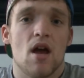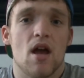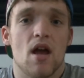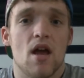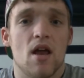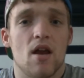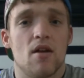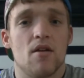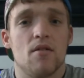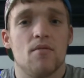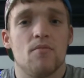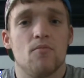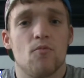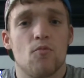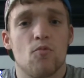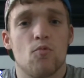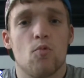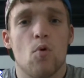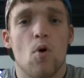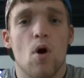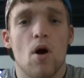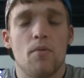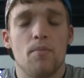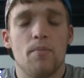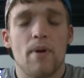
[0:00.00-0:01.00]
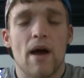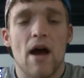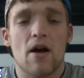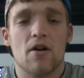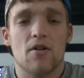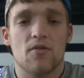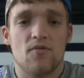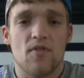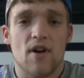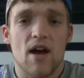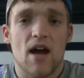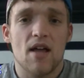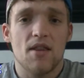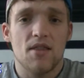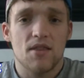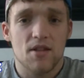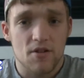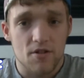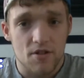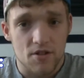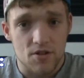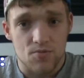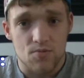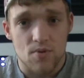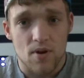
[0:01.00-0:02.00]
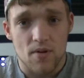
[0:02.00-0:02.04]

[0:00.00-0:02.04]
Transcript: in 1 pound of fat, there is